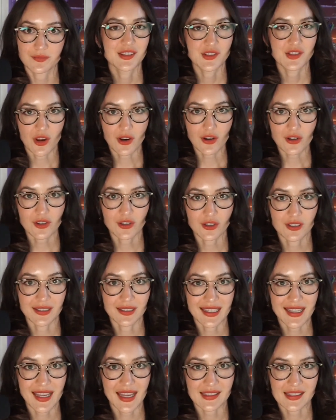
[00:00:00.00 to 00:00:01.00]
Start
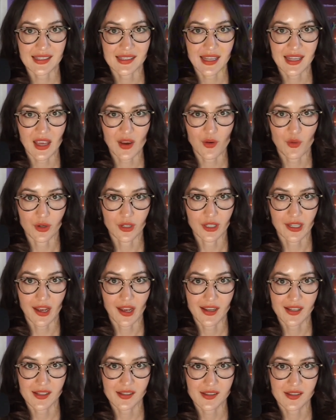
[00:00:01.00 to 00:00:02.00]
early and stay
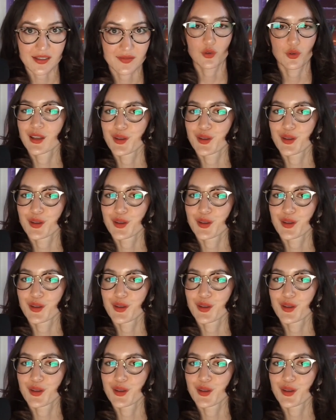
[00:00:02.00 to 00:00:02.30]
organized.